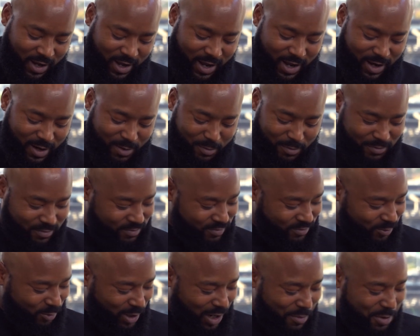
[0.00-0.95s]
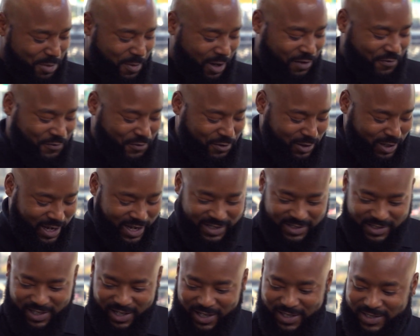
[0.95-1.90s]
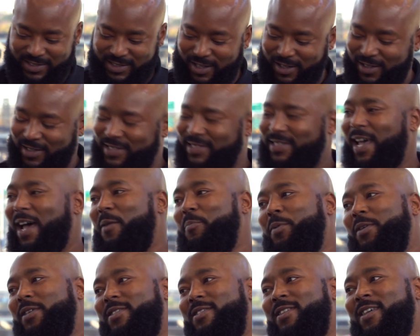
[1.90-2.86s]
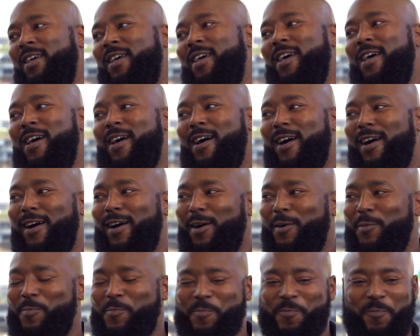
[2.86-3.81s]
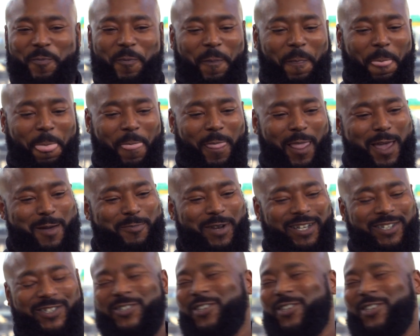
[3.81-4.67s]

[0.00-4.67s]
Um, what I'll be making for you guys today is called the side piece. The side um, piece. Um, I'm not